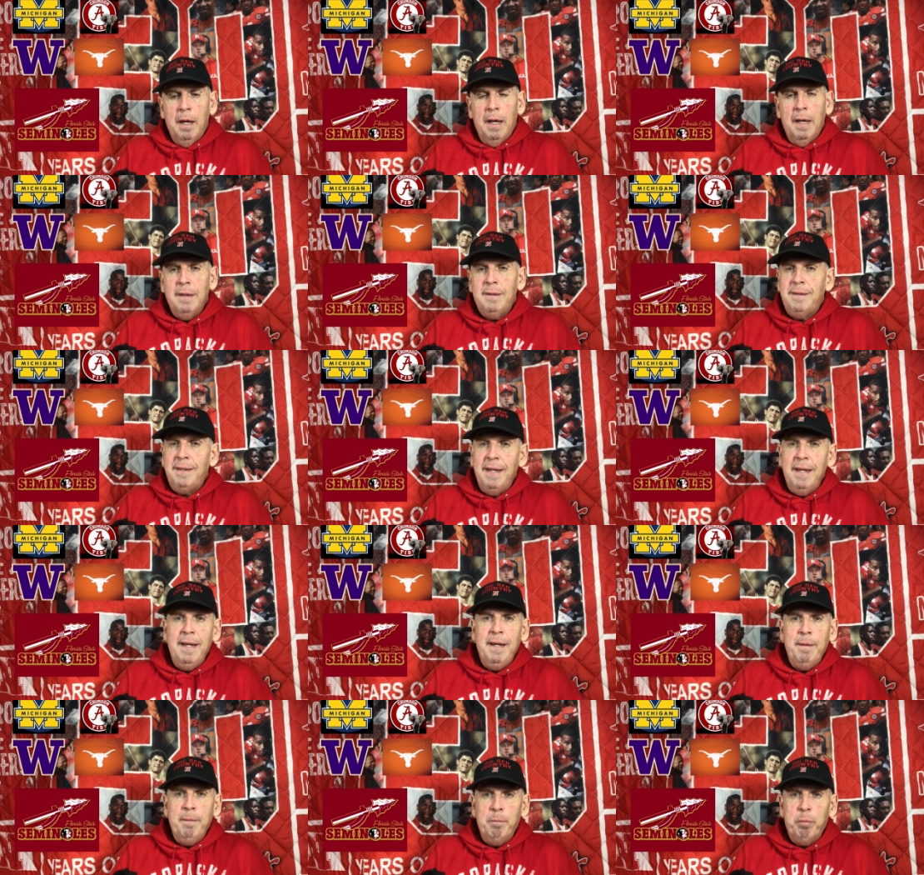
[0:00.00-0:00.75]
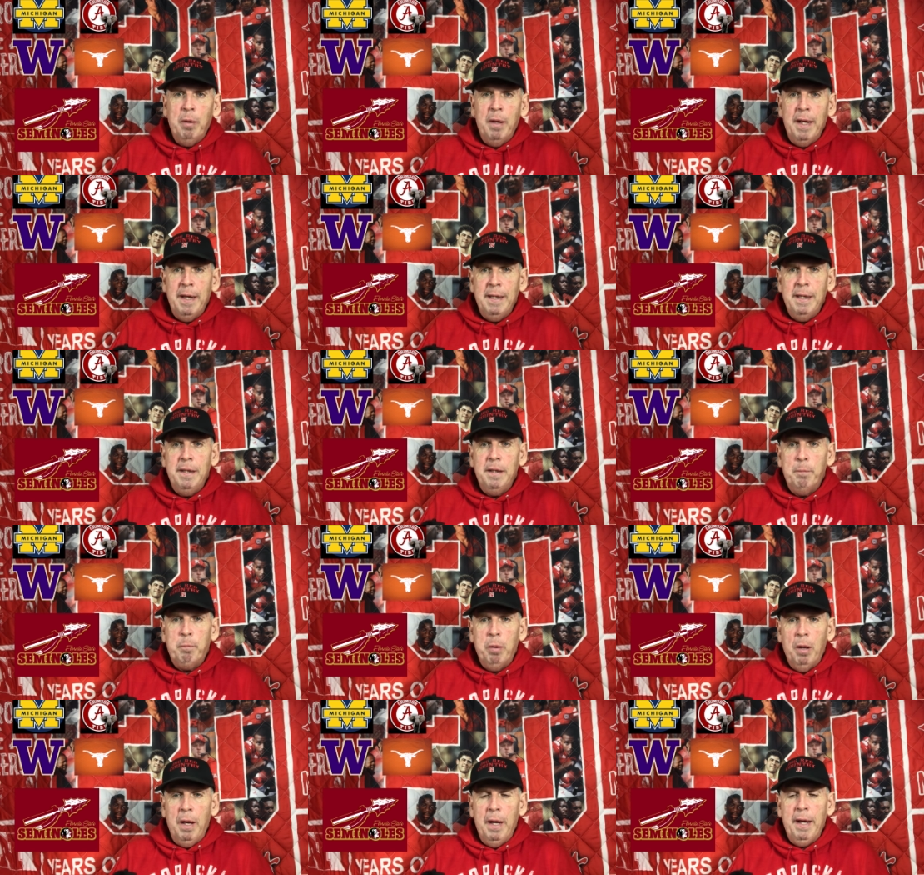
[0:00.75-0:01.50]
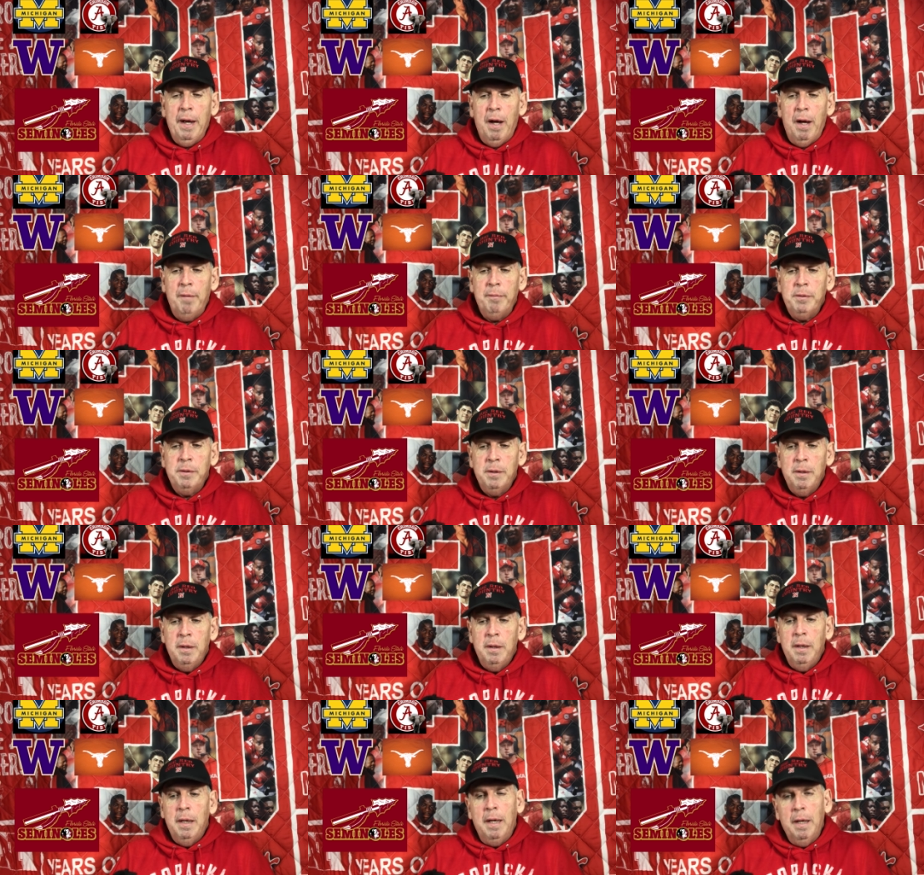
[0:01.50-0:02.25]
a team playing in the playoffs
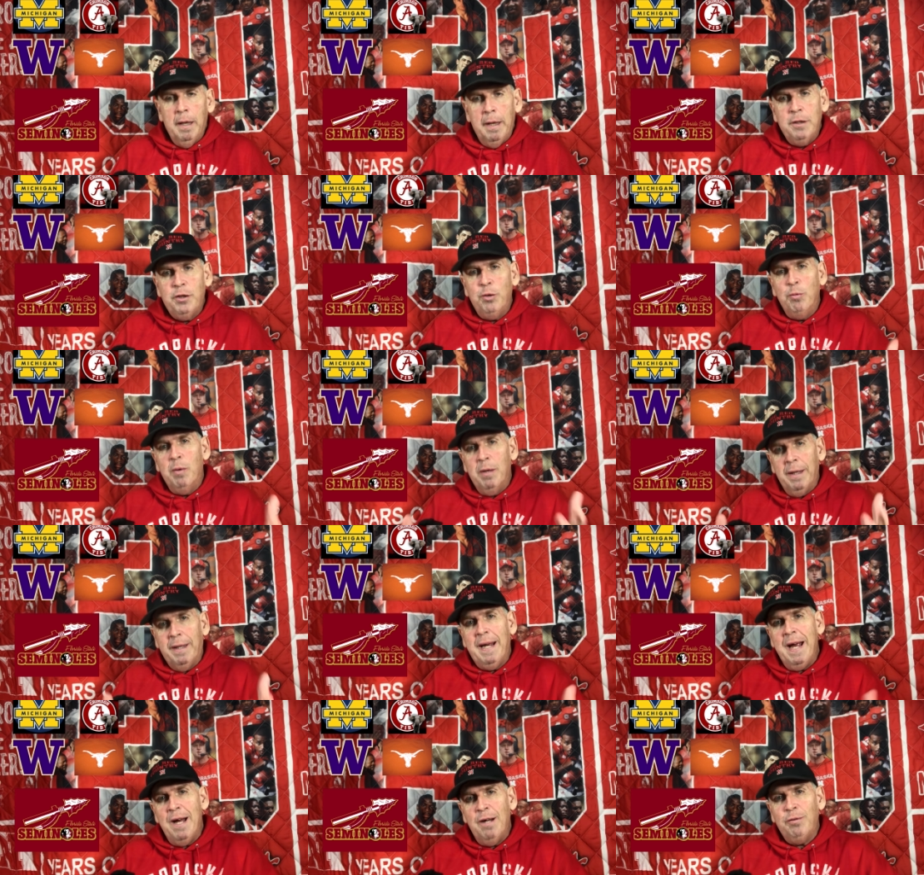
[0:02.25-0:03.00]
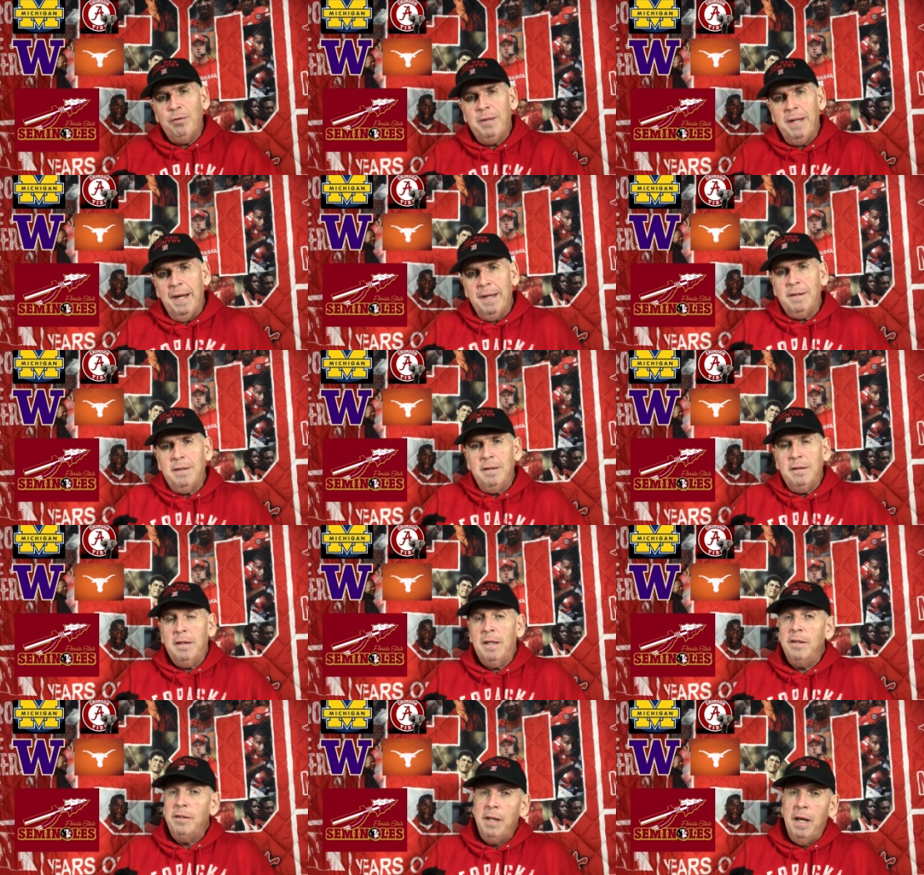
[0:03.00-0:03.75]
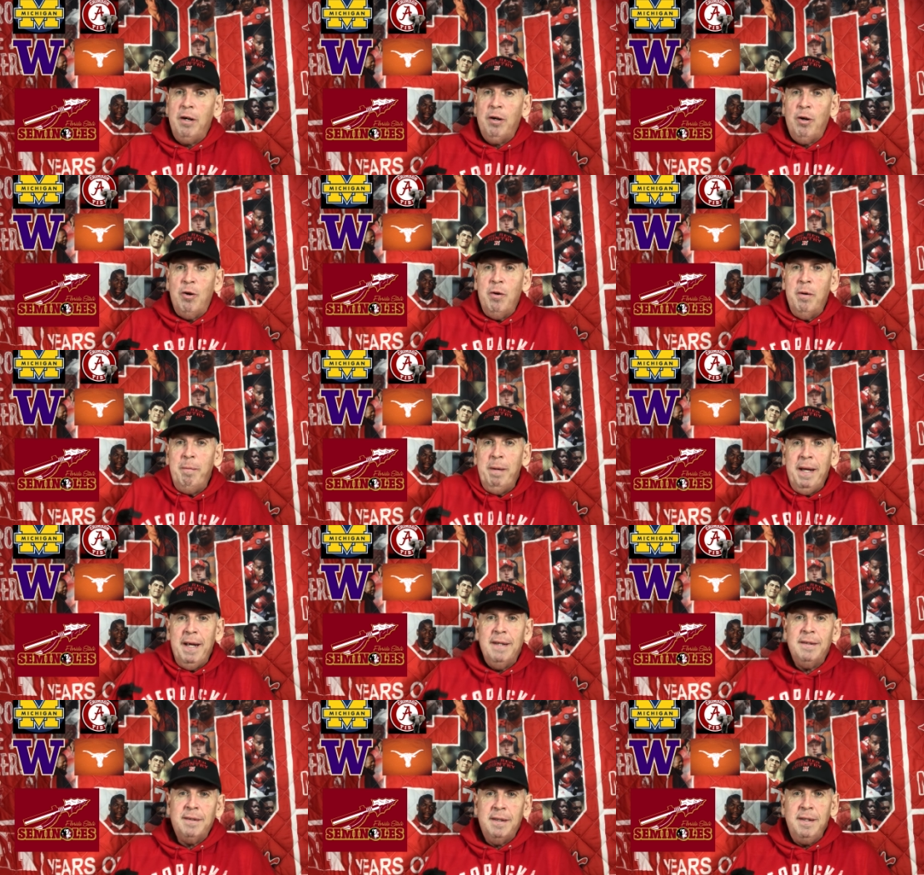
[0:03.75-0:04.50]
unless you want to count Texas because they're going to
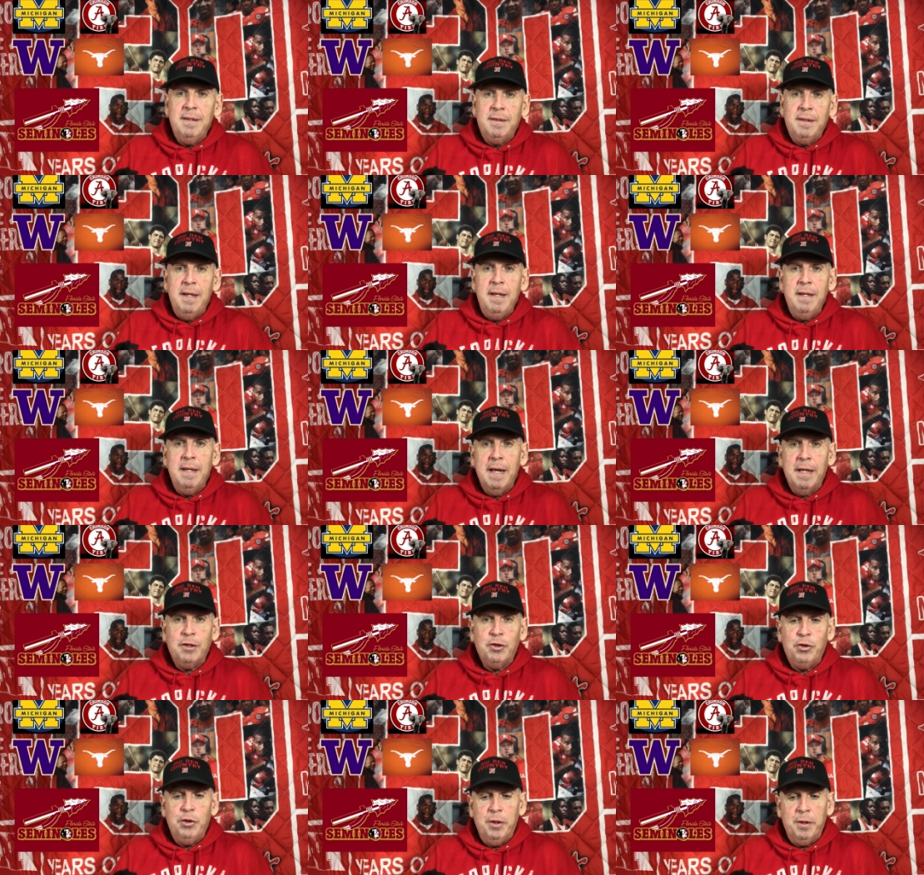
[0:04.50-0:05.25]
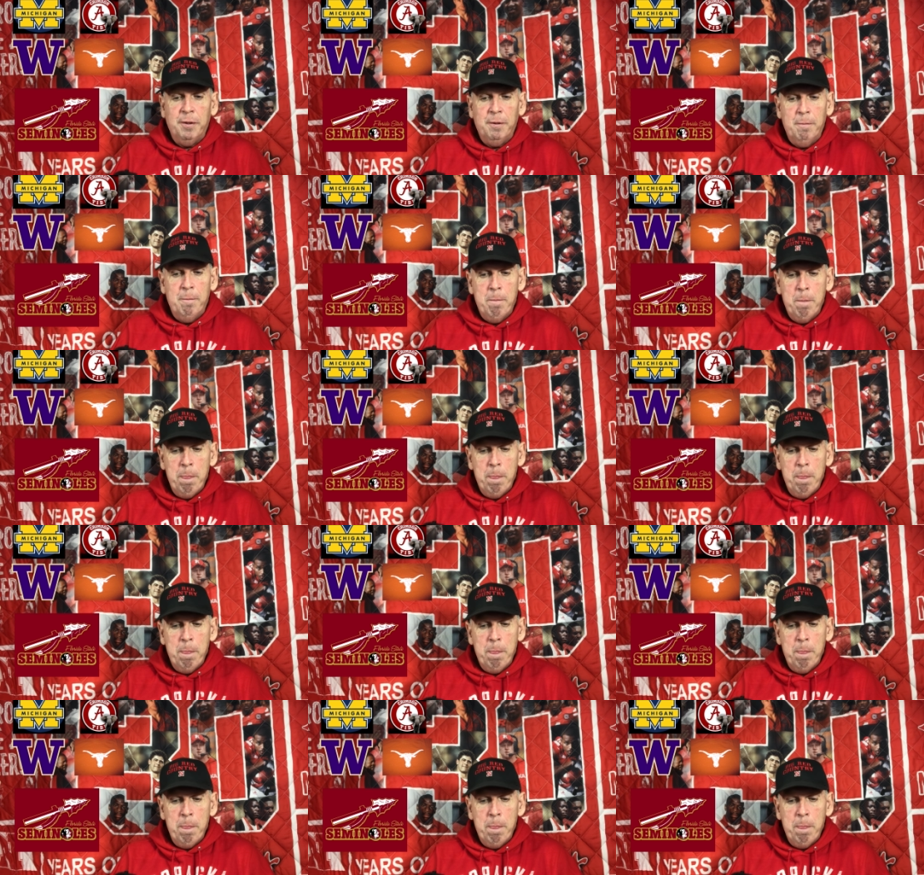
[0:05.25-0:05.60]
be SEC next year.